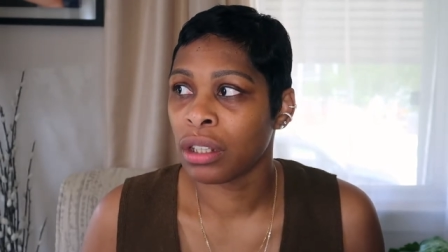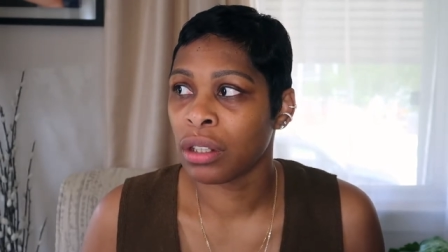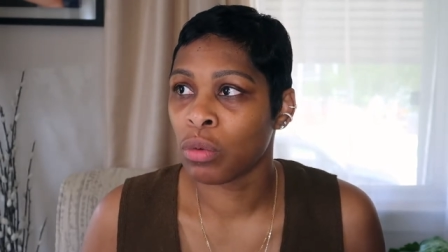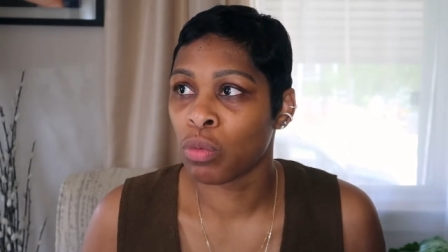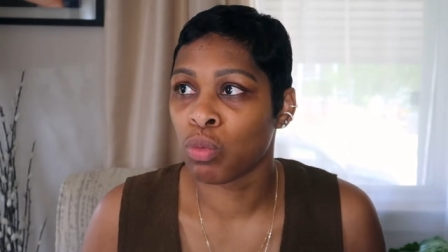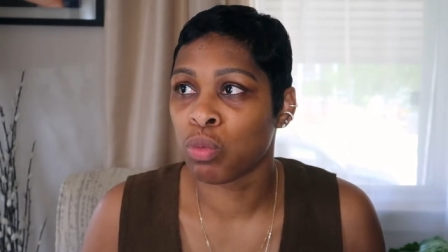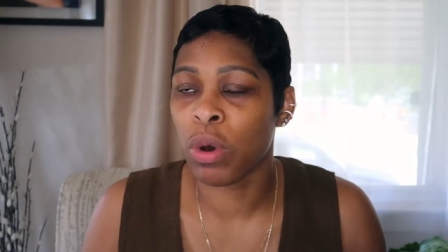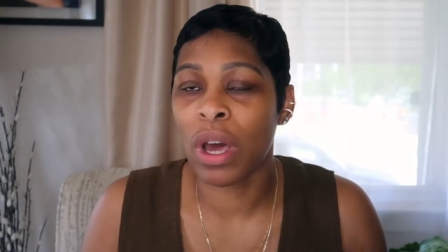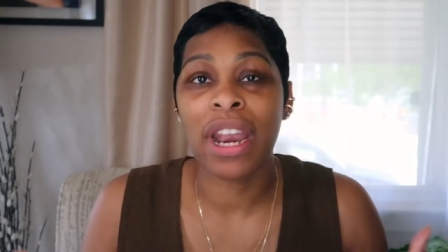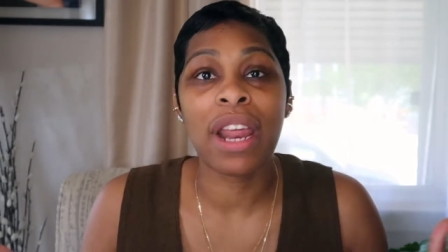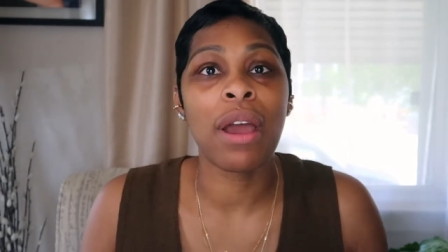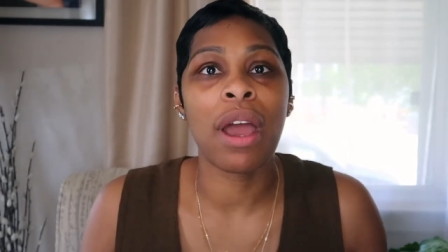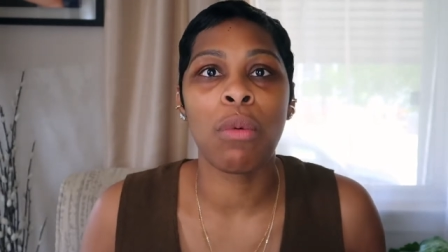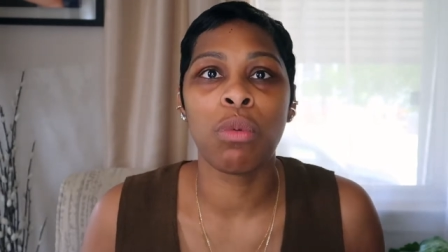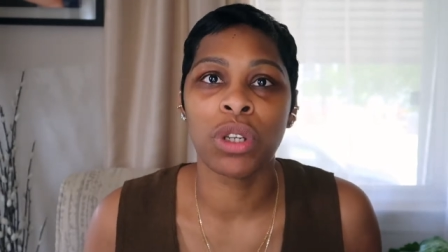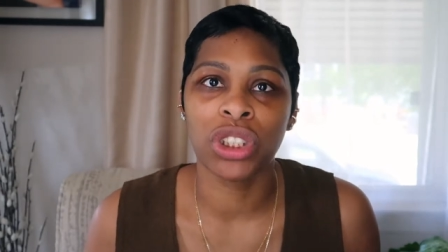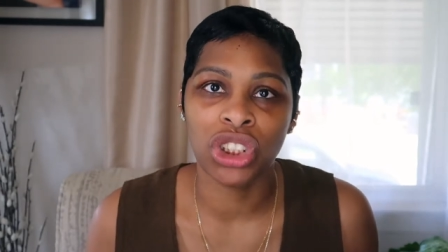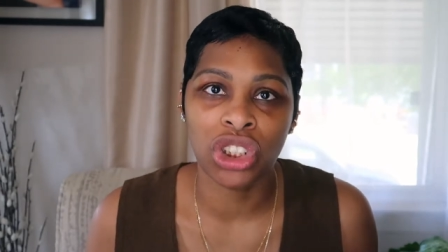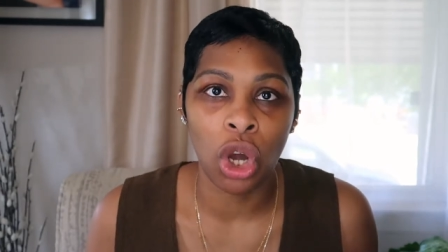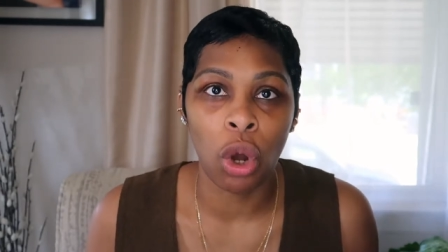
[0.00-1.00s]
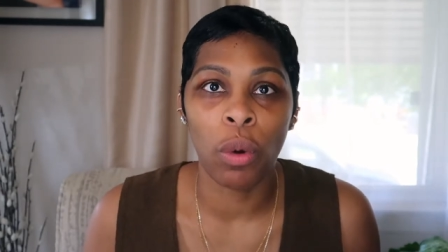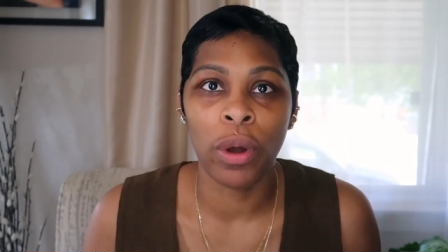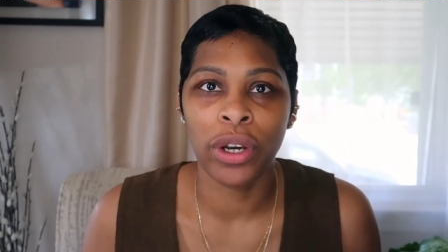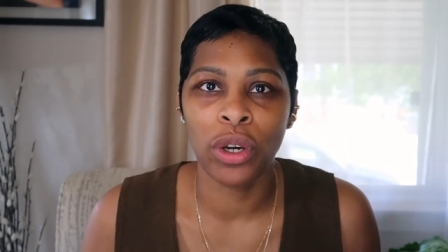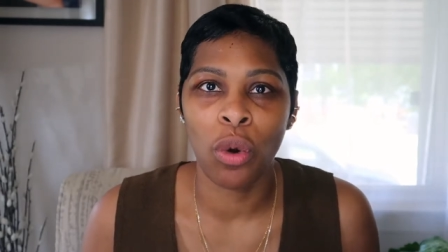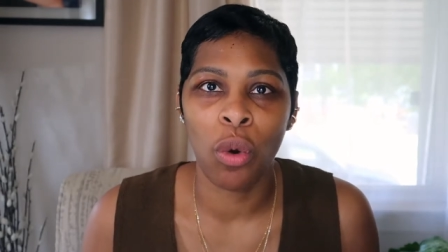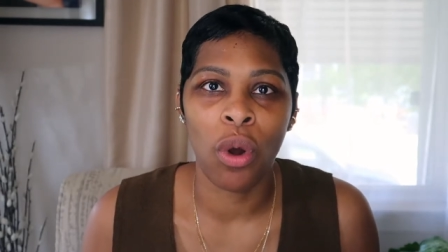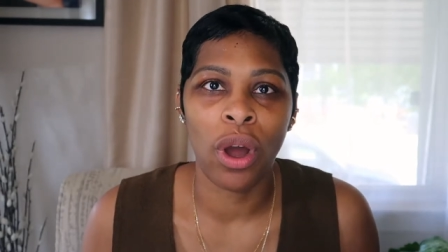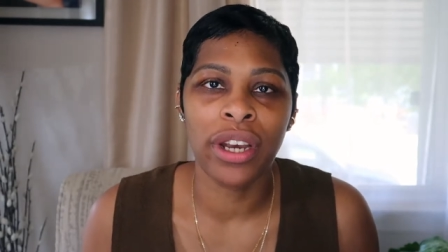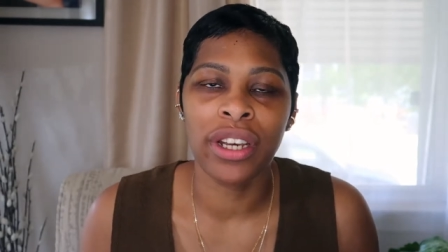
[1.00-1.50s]
what was going
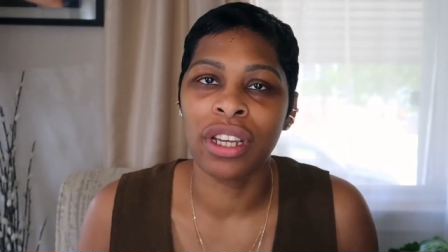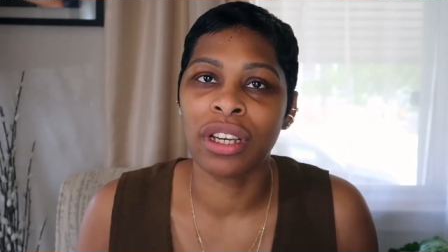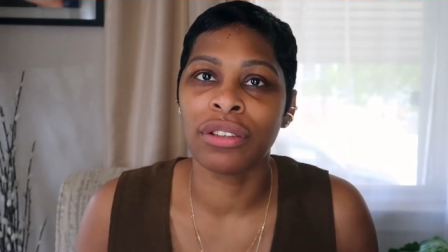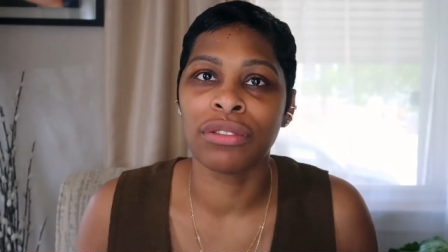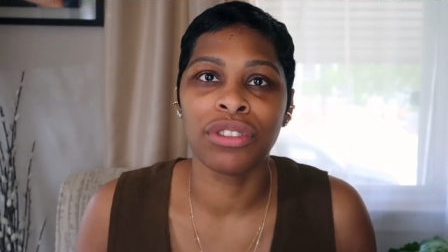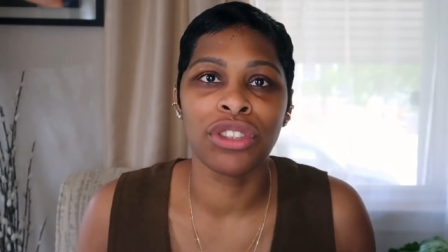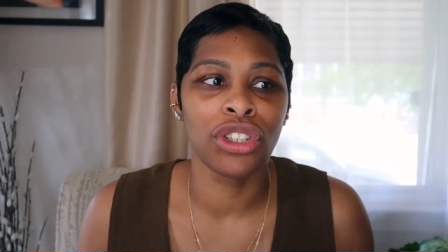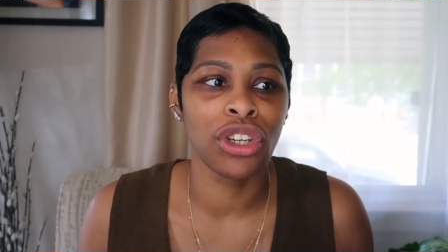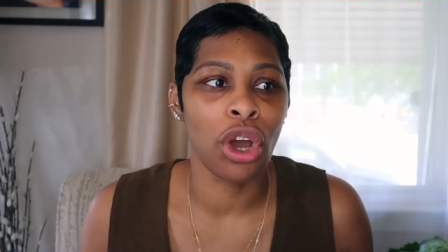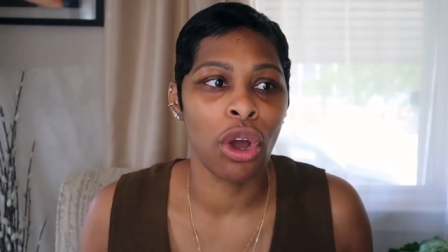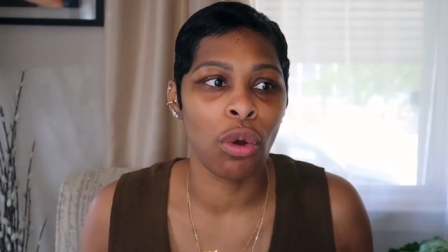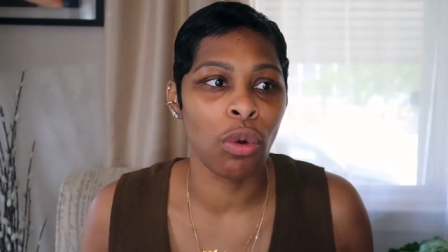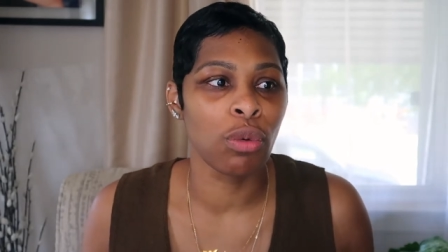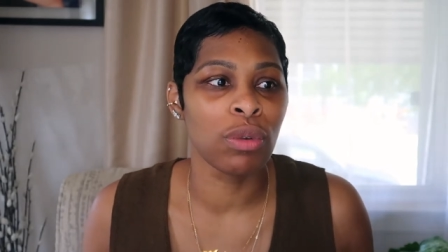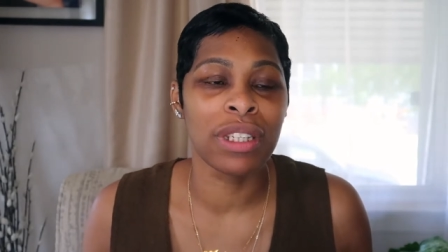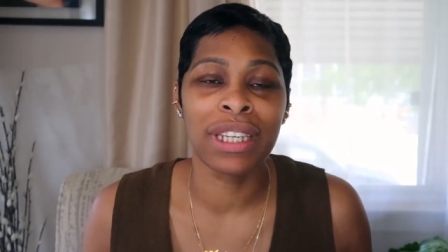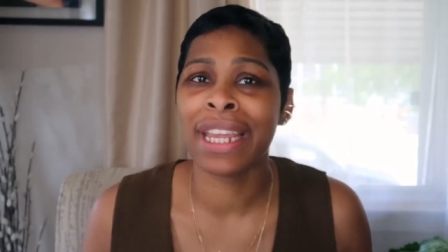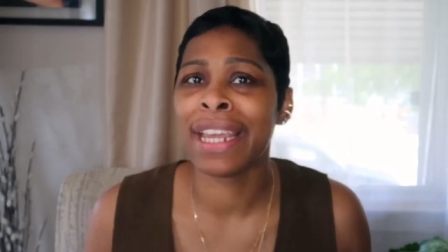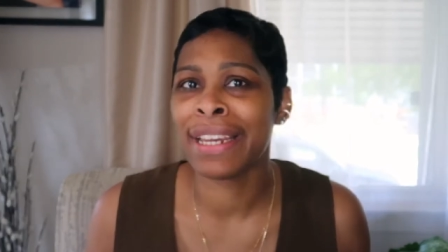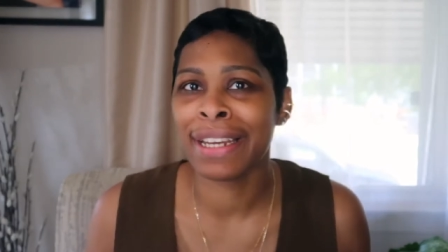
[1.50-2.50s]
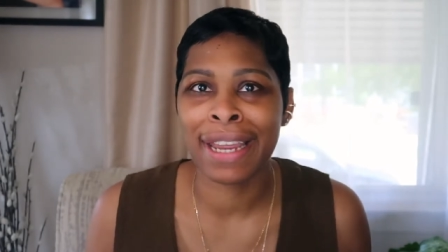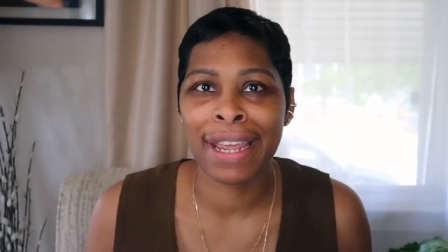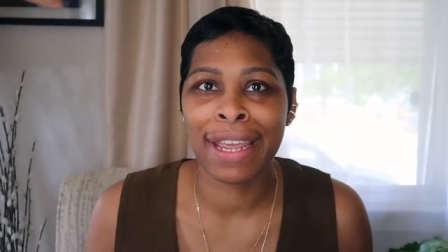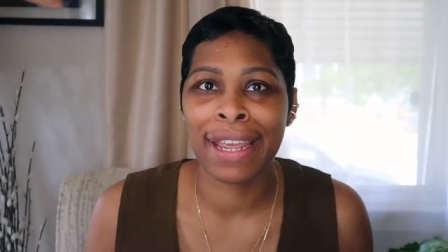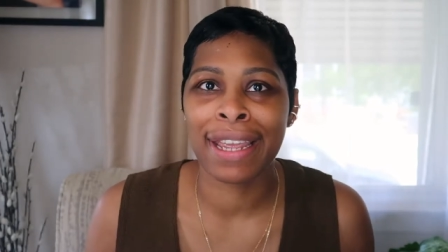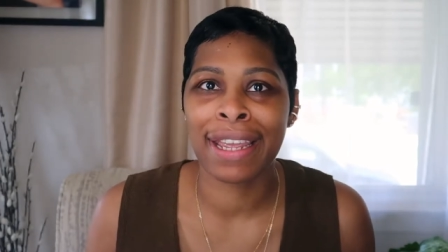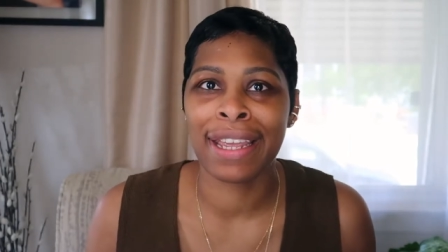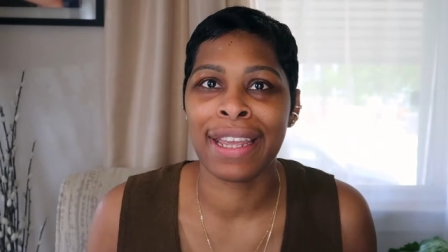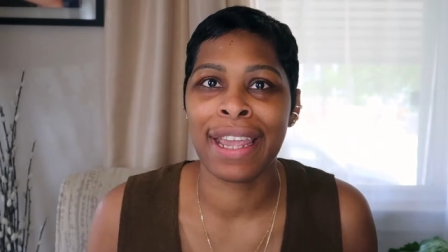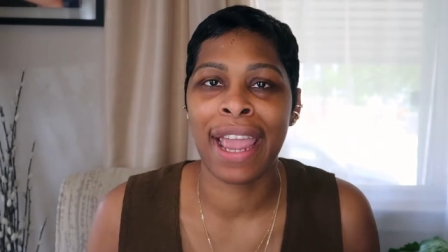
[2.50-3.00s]
on, you know,
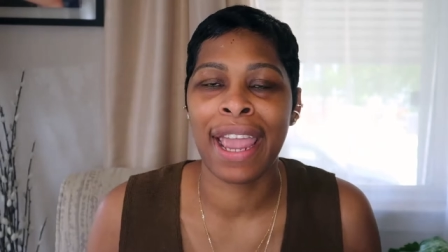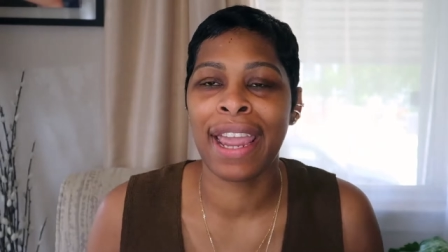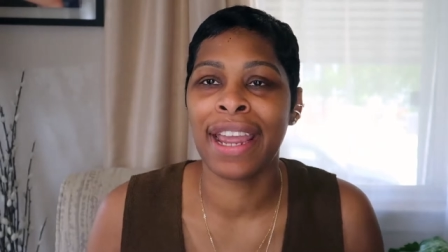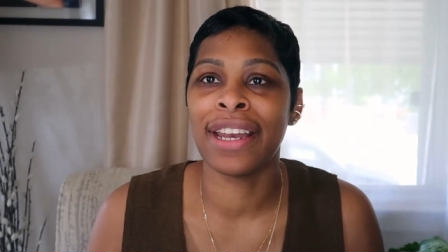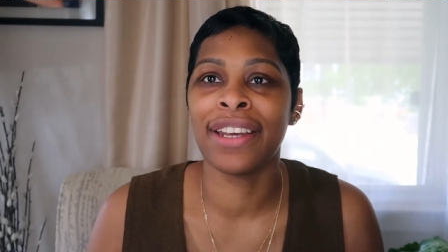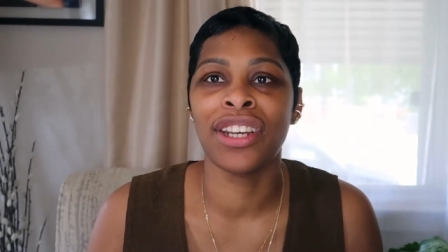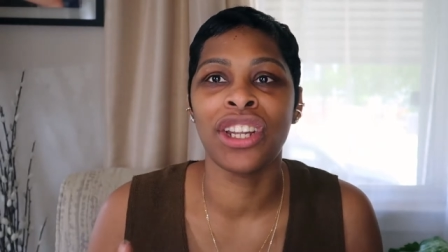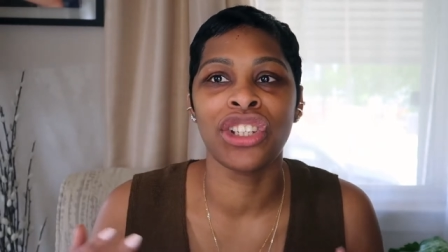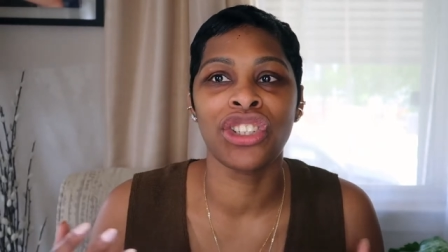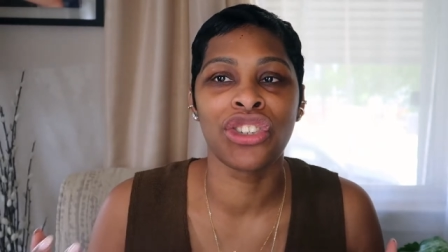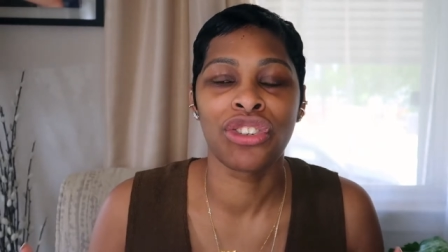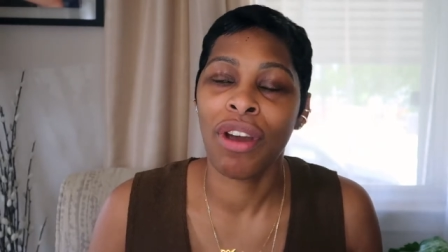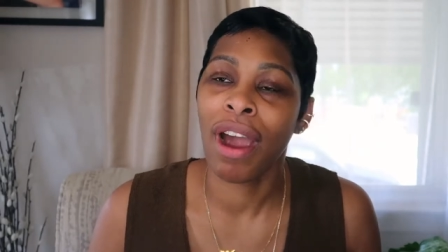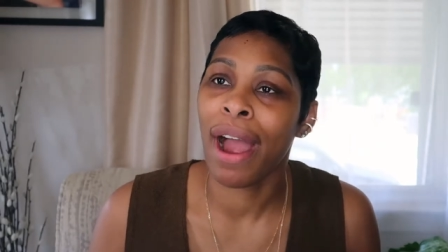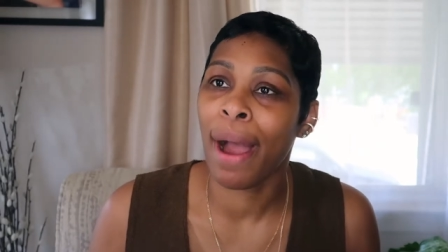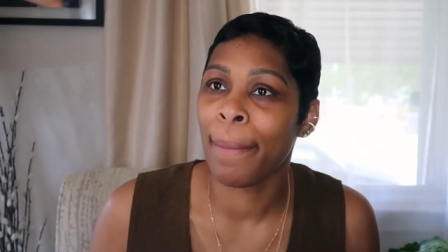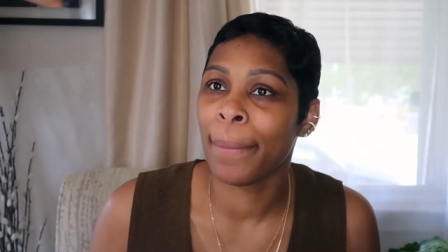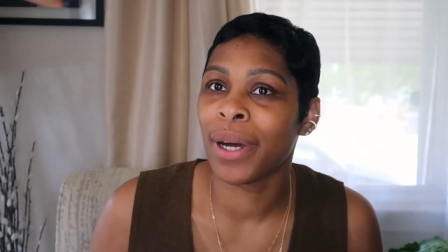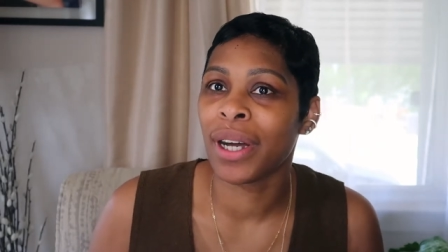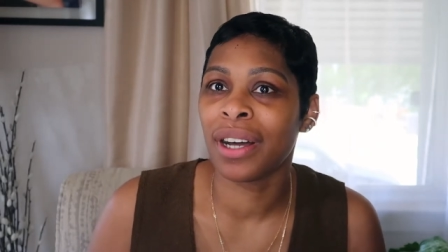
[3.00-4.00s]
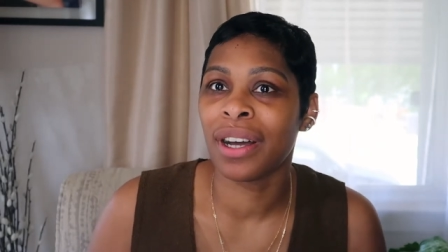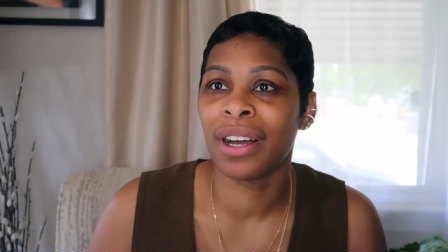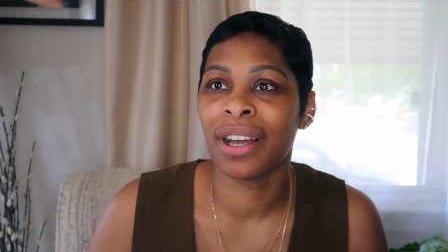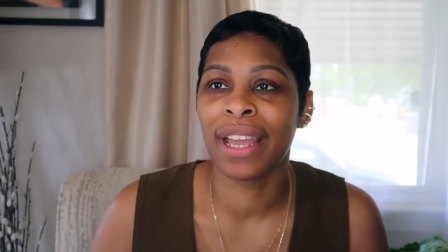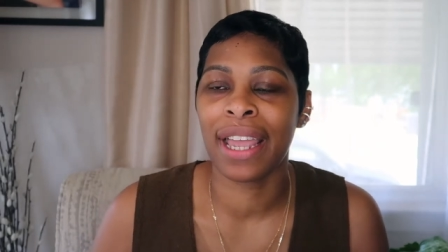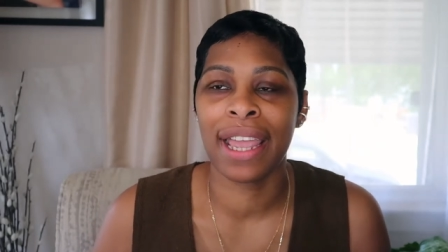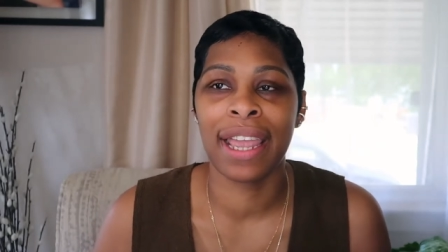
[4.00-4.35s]
NeNe and the drama,